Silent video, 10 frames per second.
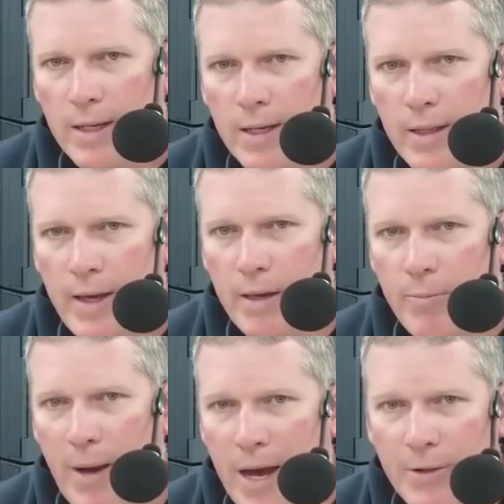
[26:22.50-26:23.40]

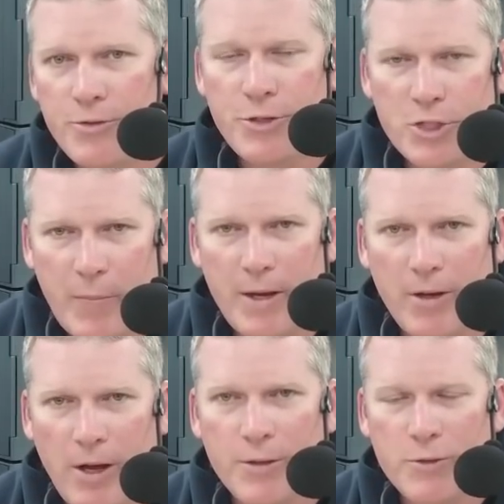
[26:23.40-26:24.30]
that bothers to spend
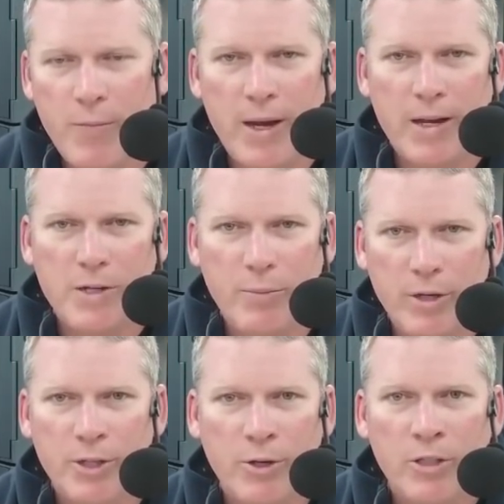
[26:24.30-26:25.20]
all this money to
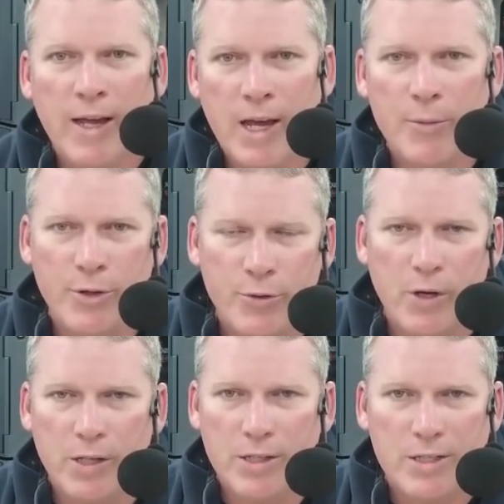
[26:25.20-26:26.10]
build our own lab and do
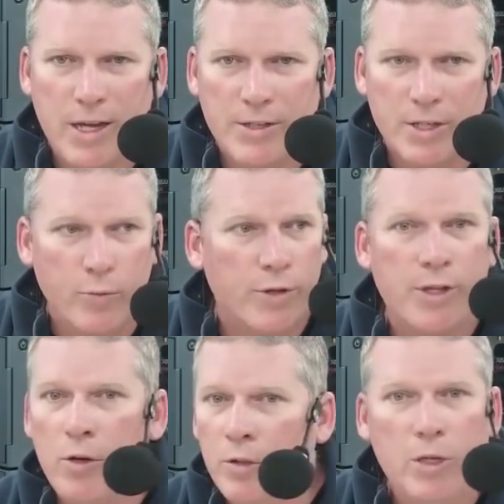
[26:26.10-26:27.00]
all this testing. We're
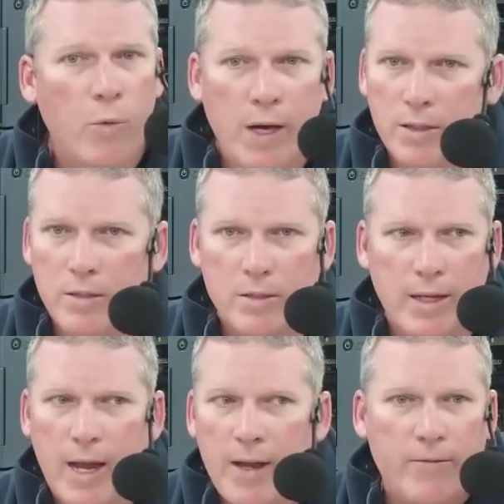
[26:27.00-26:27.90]
the only one
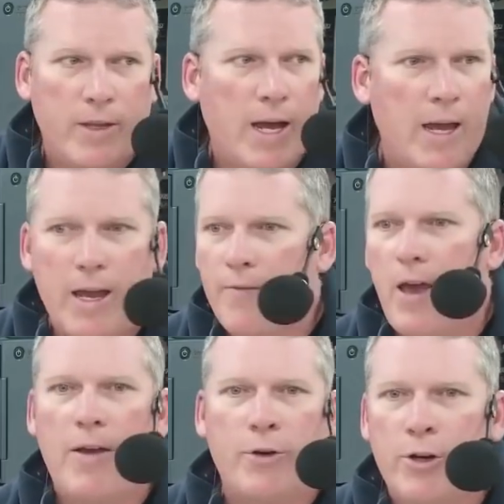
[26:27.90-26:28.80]
that I have
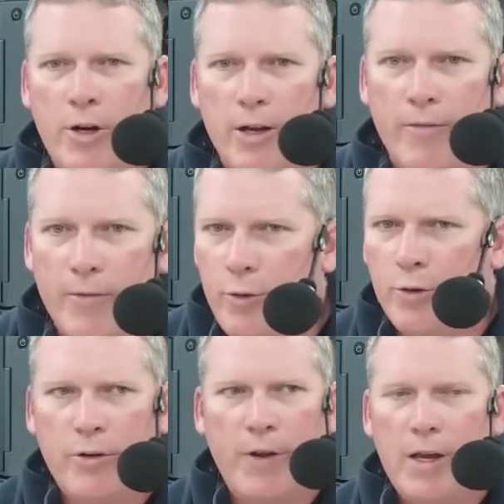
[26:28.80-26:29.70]
ever heard of. Have you
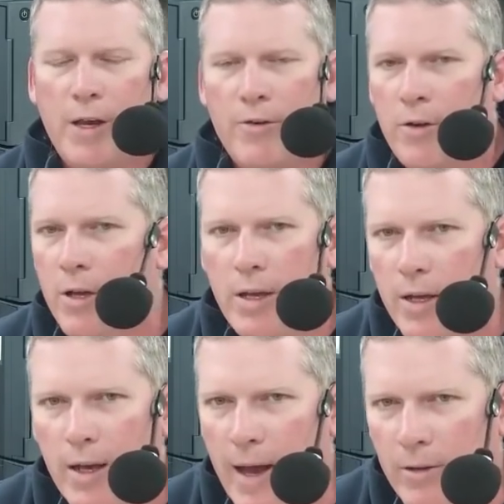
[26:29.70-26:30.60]
heard of any other?
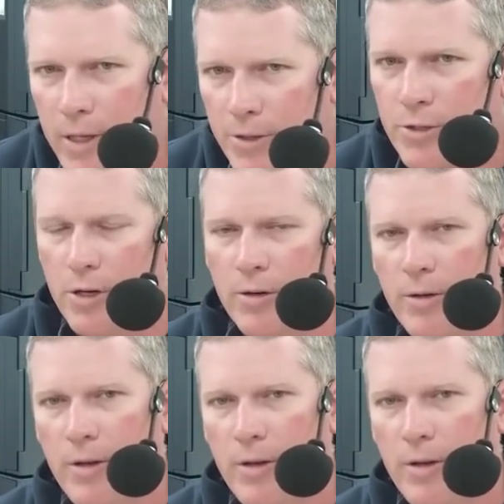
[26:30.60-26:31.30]
I don't think so,